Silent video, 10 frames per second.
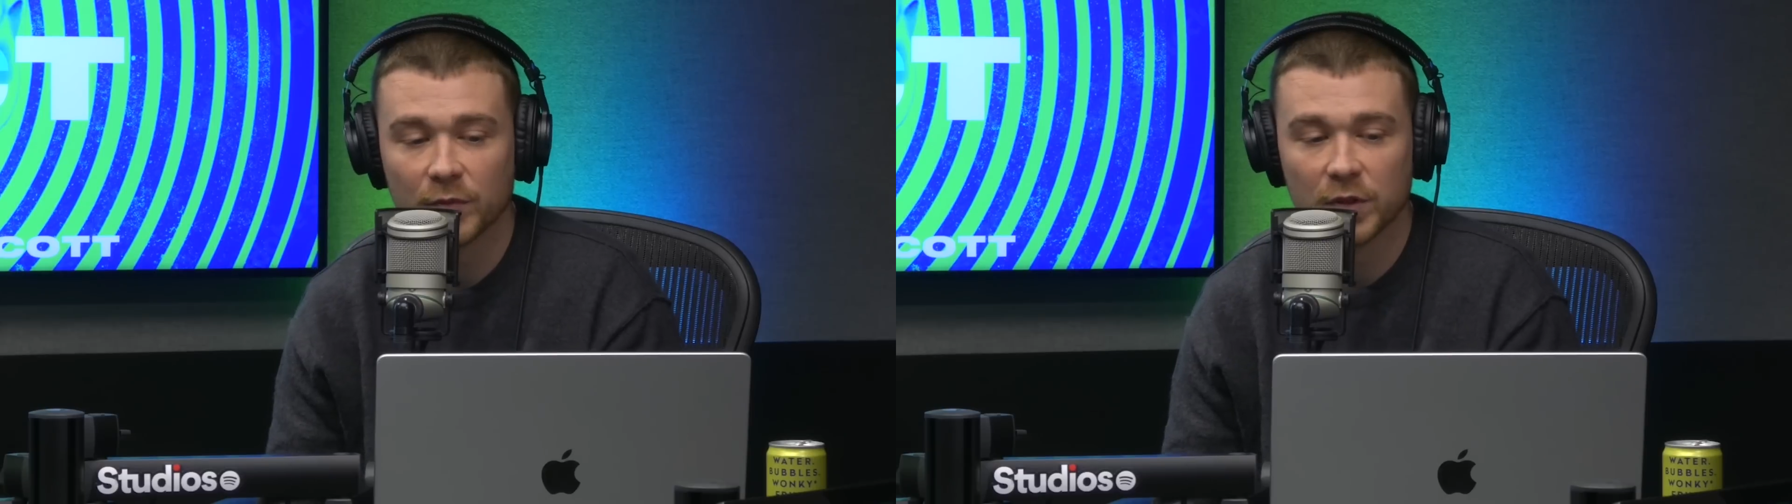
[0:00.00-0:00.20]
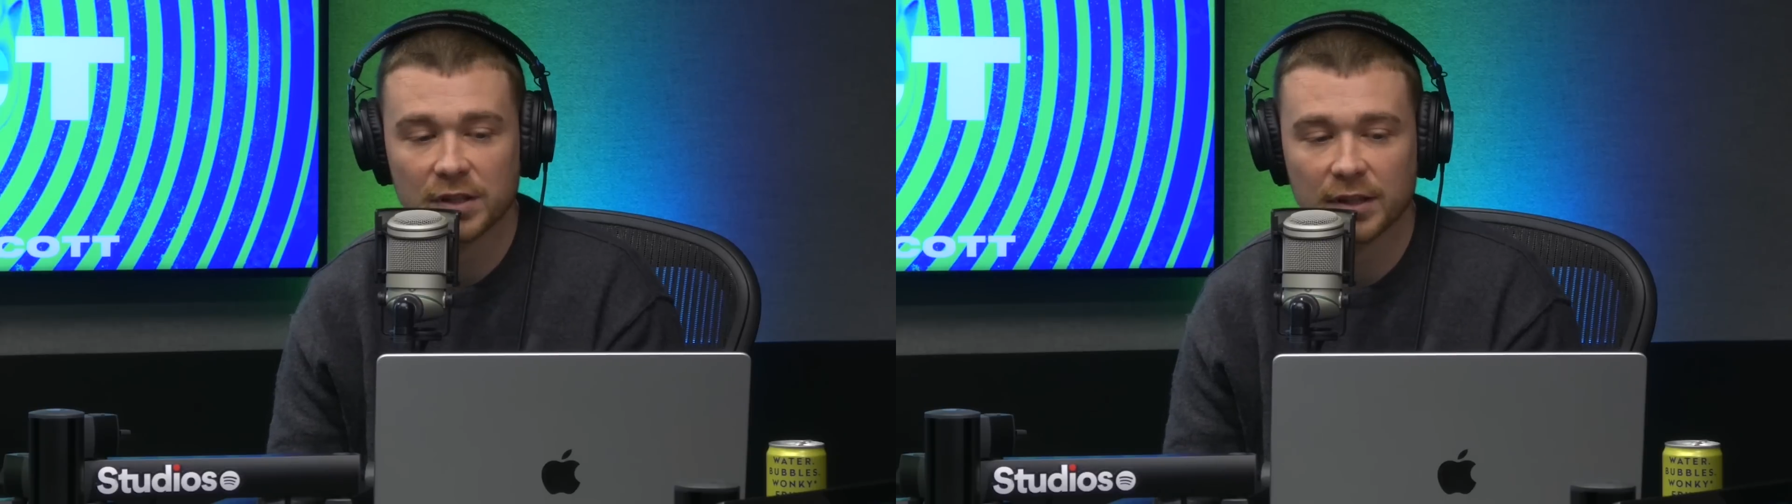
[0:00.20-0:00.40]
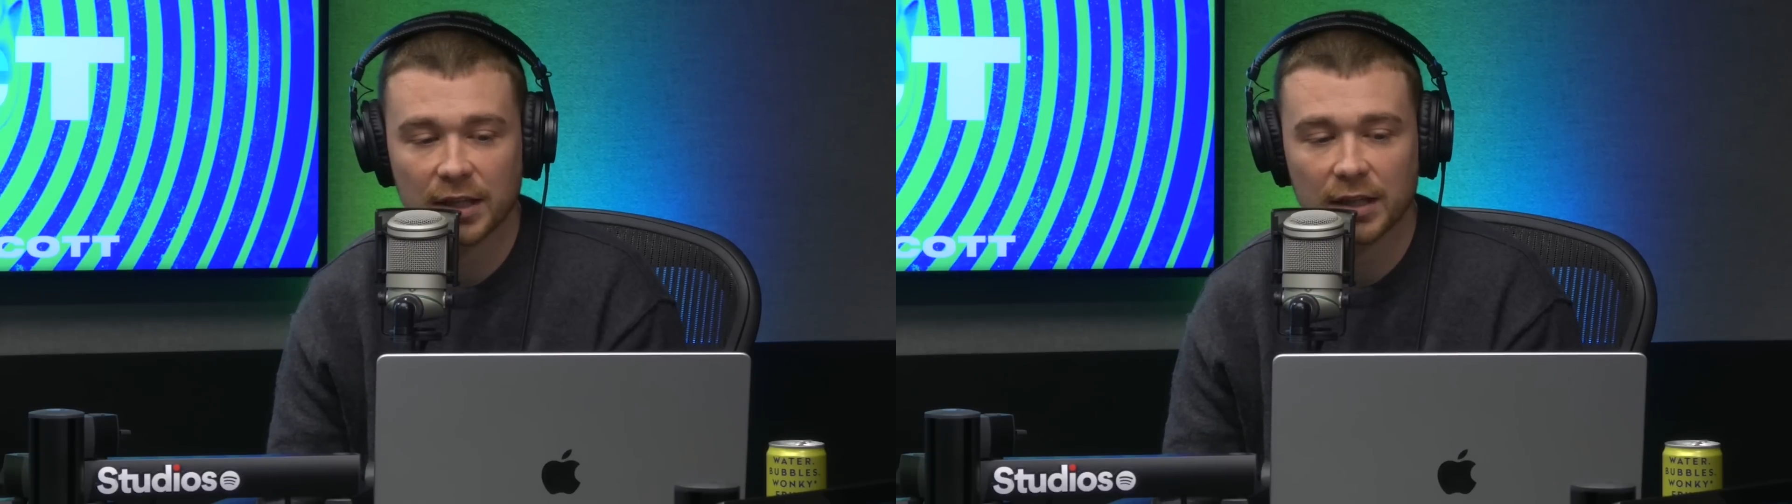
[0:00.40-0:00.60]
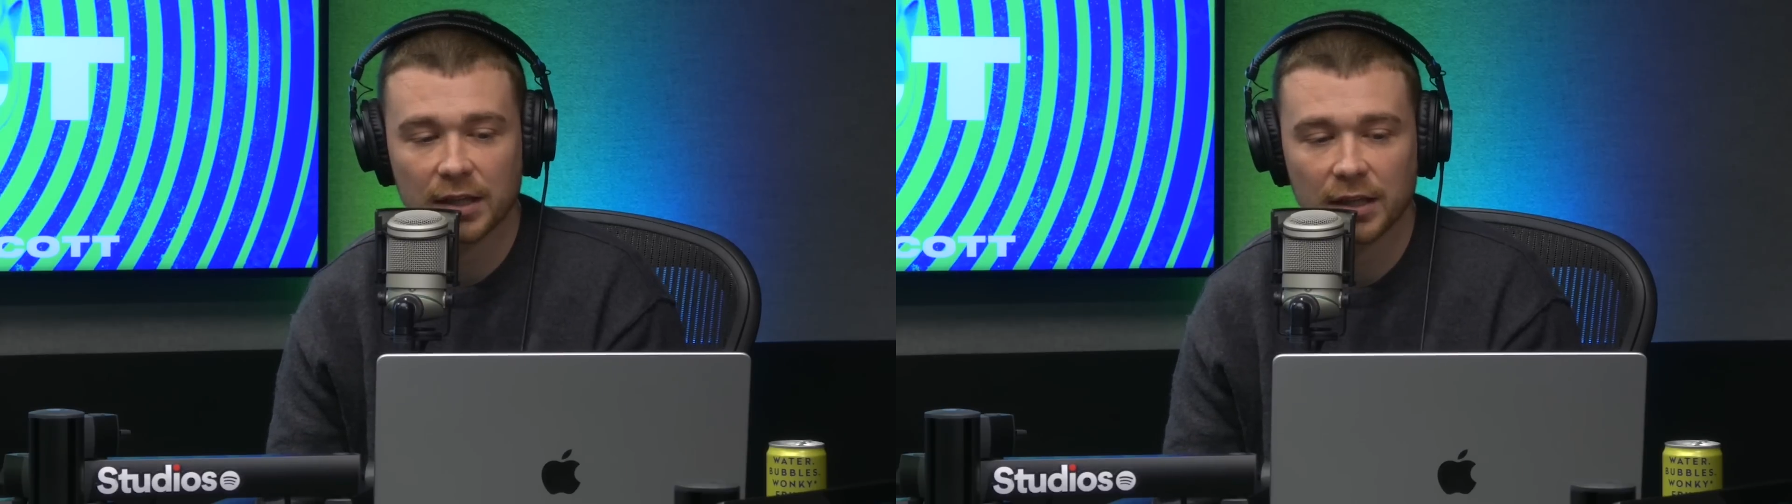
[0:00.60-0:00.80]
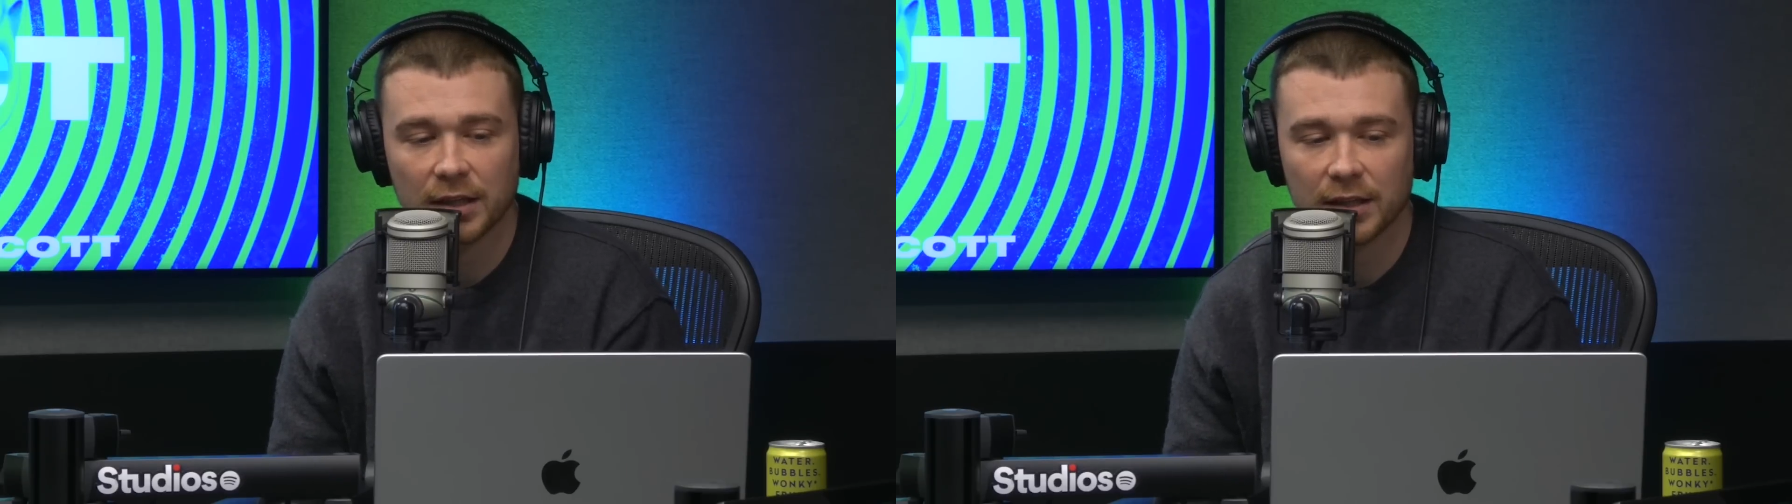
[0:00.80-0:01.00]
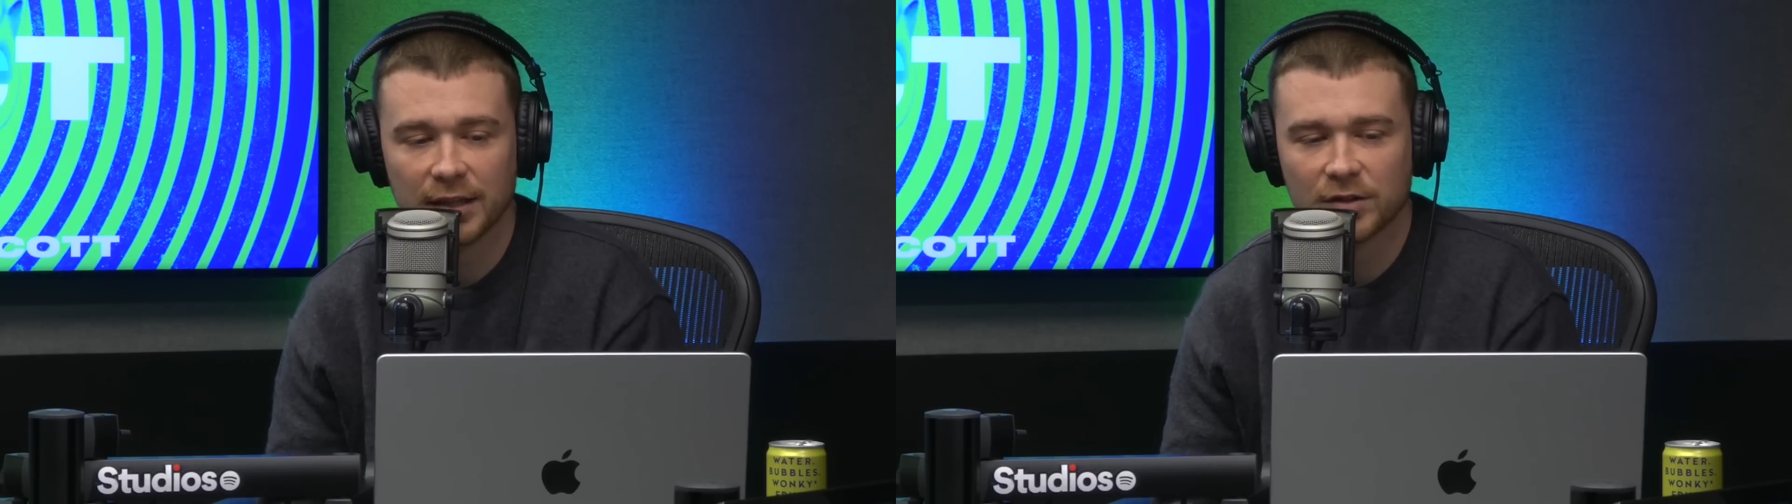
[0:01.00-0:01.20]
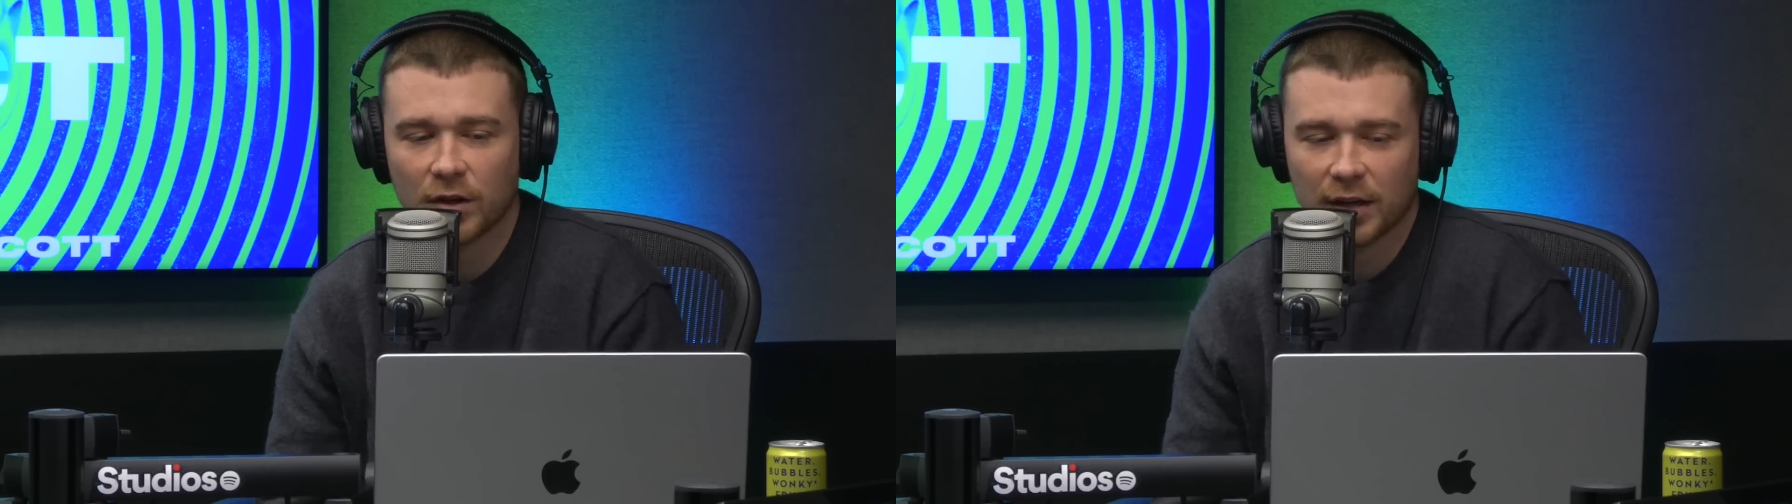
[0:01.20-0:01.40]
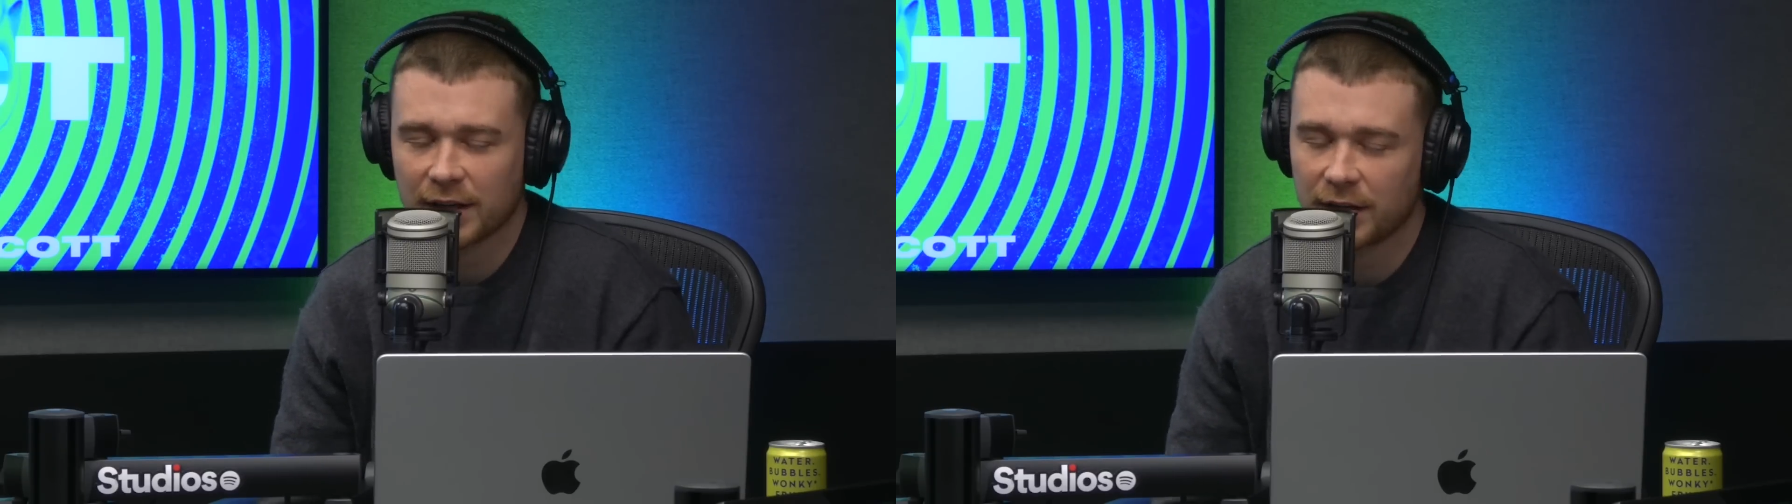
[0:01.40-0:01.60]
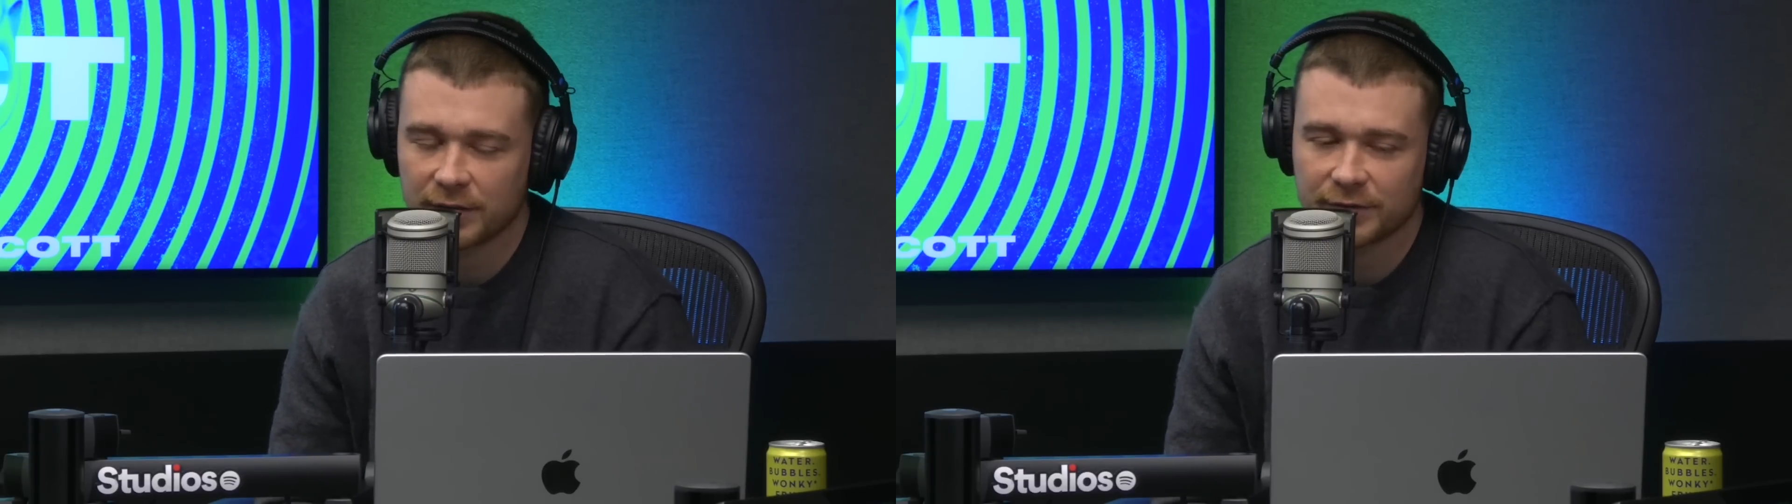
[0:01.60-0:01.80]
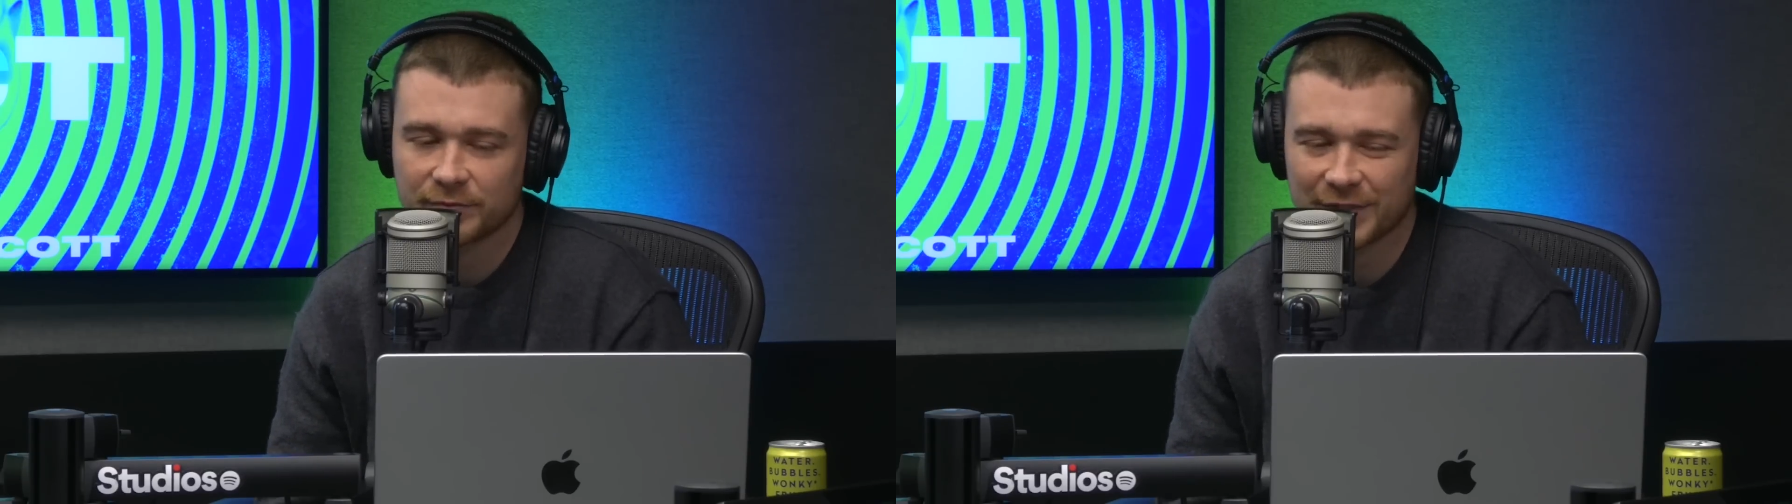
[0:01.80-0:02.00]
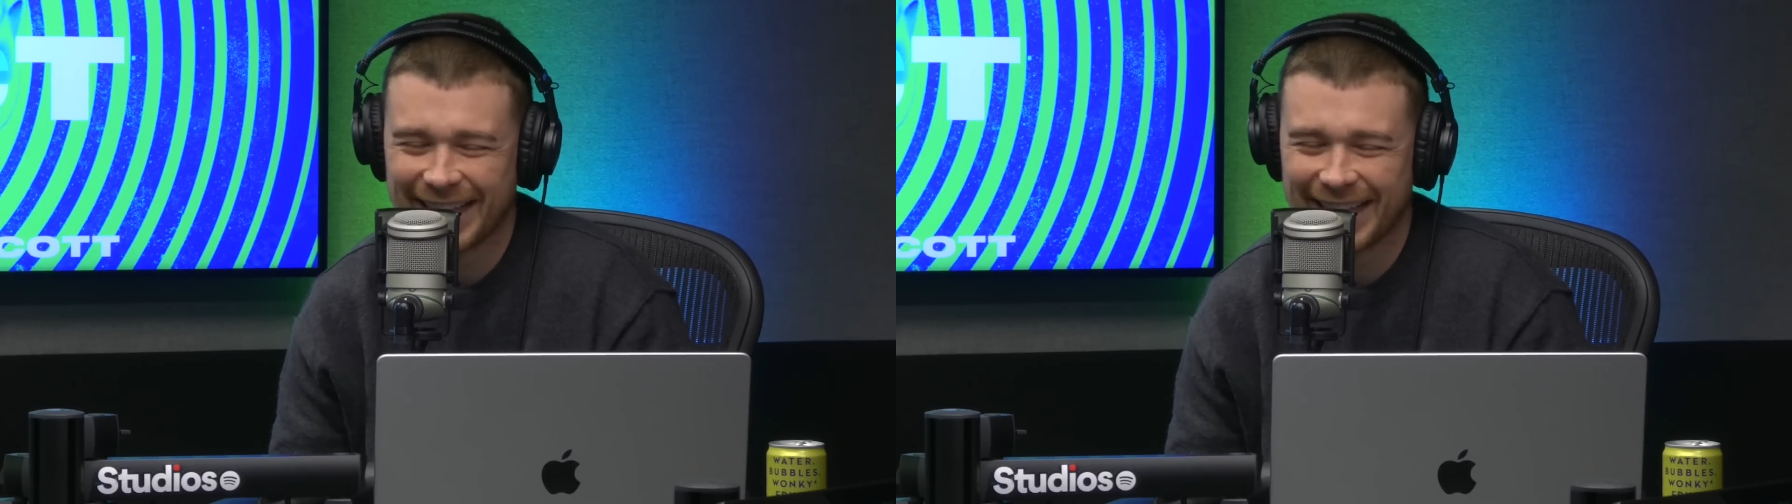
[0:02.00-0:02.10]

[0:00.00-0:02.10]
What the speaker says: Which I think he's got a kind of,